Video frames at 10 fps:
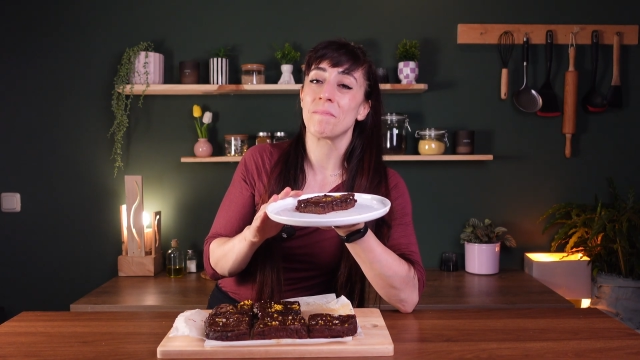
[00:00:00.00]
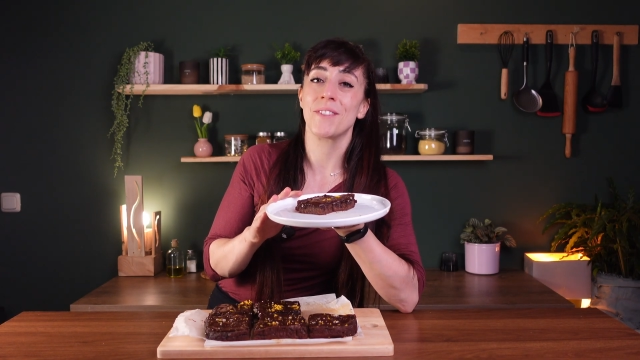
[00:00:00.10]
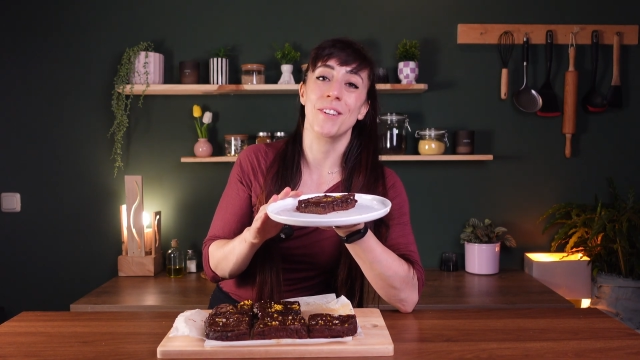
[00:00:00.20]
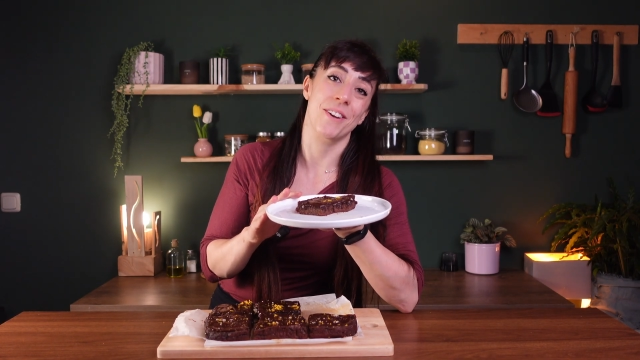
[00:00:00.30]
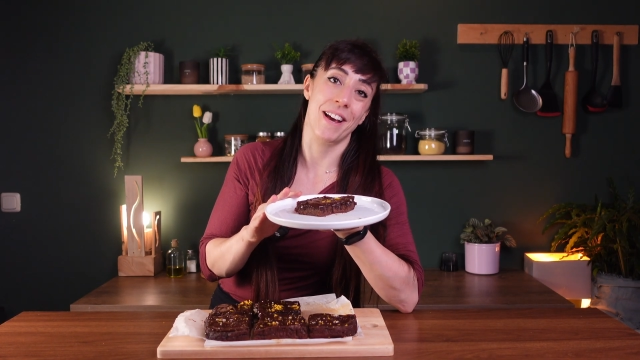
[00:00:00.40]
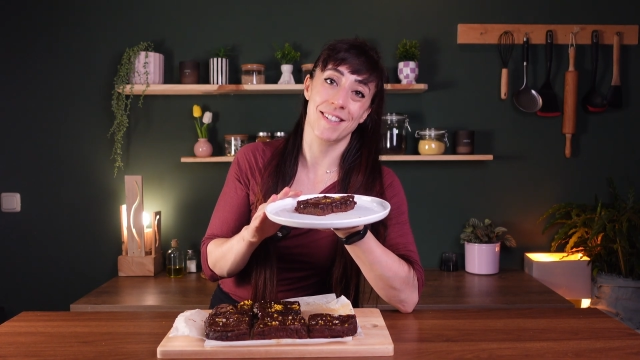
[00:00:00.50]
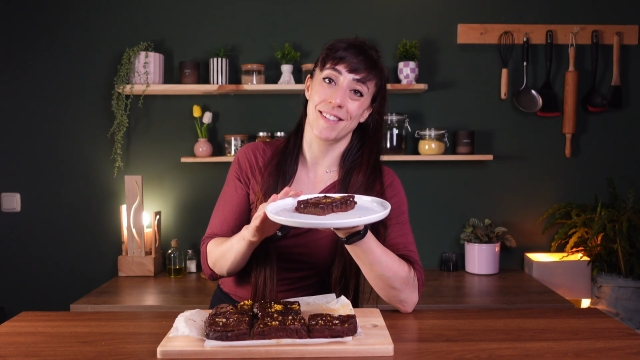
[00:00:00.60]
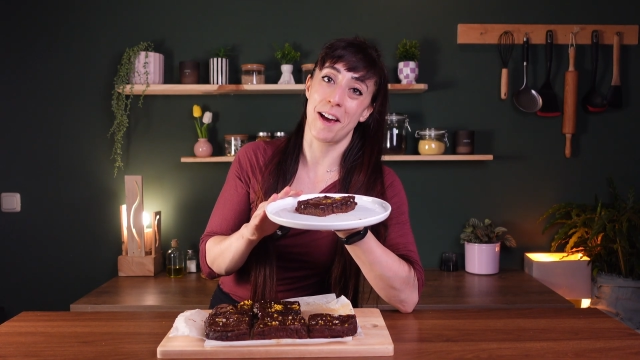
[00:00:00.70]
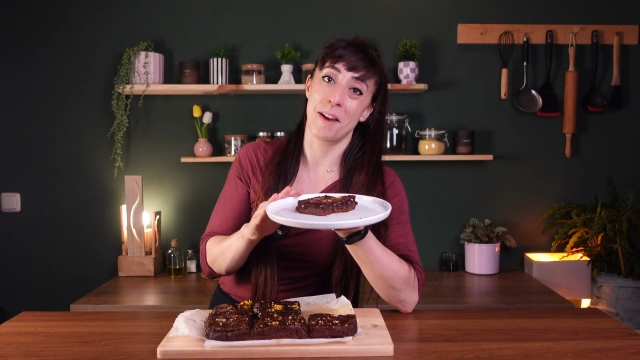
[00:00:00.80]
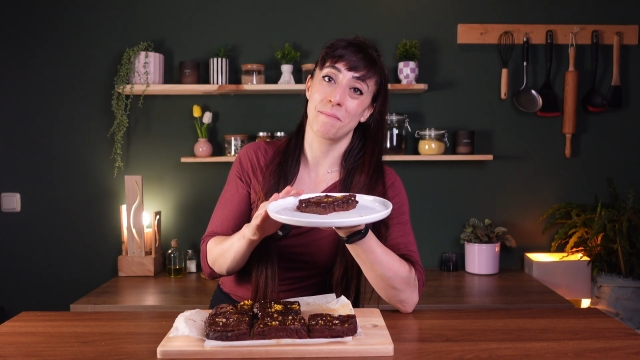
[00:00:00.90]
See you next
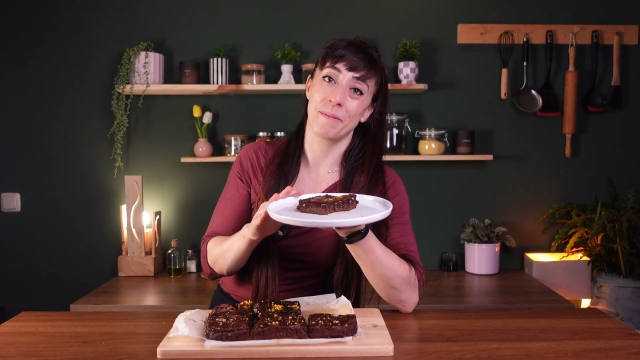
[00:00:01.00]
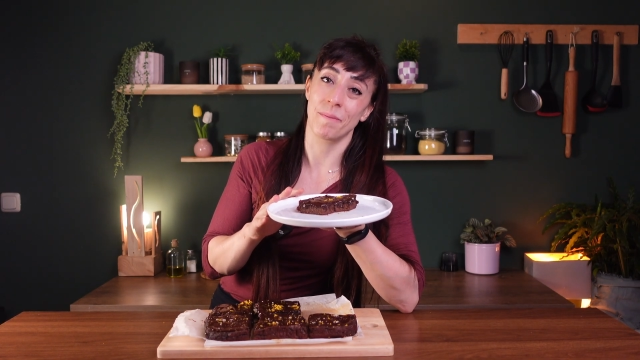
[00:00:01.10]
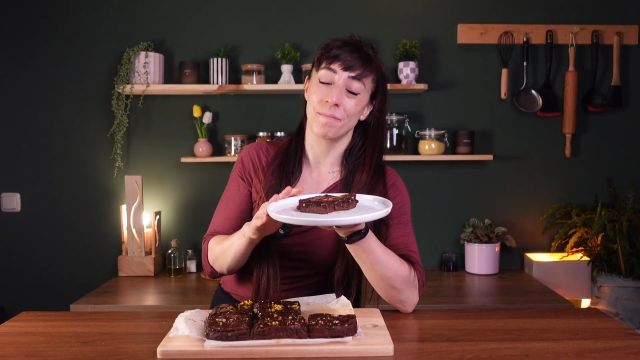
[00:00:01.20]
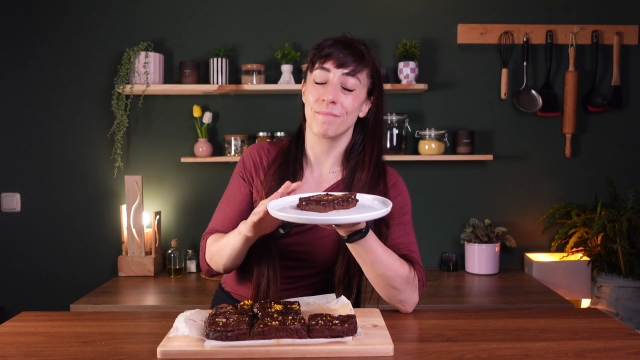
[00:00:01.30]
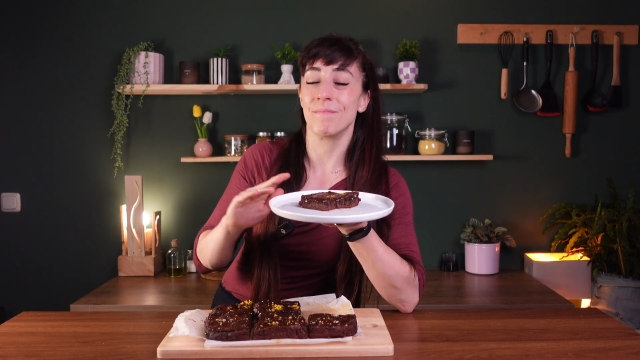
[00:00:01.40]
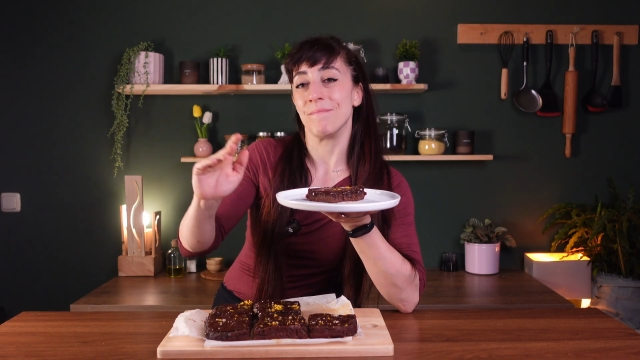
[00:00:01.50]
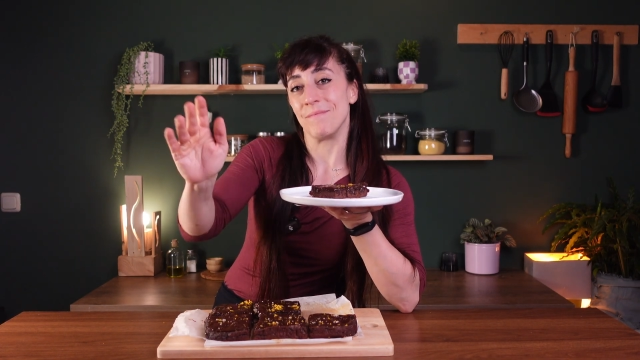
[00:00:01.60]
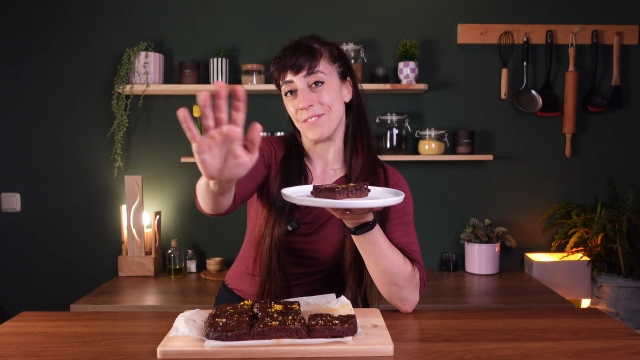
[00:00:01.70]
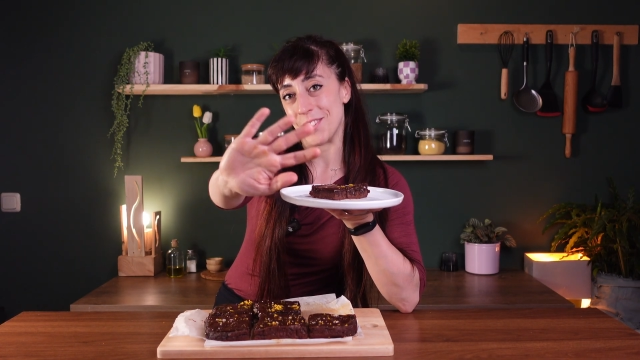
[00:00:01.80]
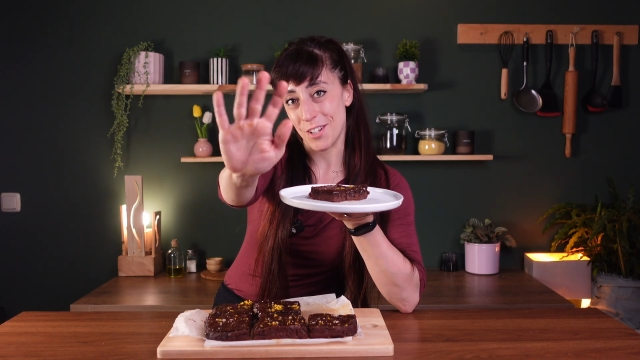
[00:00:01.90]
time.
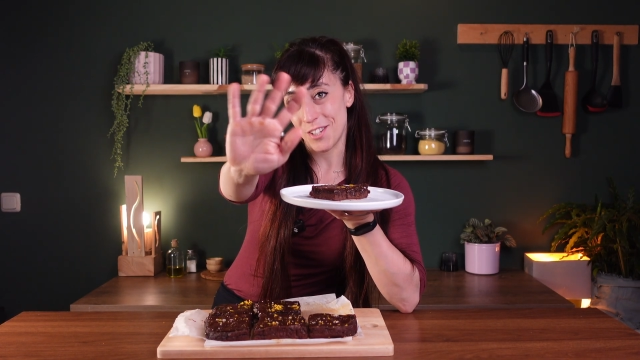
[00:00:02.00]
Ciao,